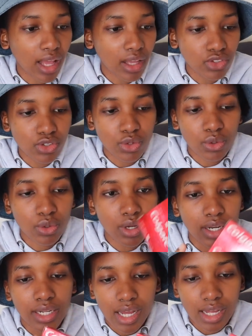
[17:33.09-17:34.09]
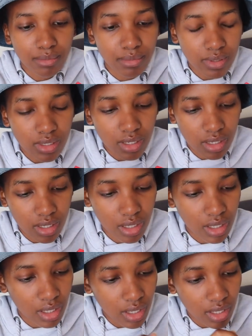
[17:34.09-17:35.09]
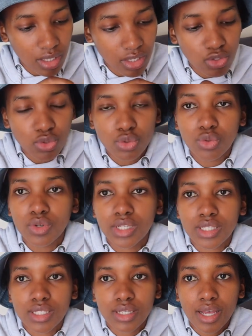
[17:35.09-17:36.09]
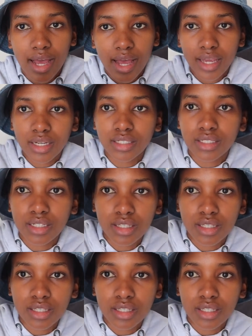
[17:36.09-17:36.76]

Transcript: so it comes, there's two inside.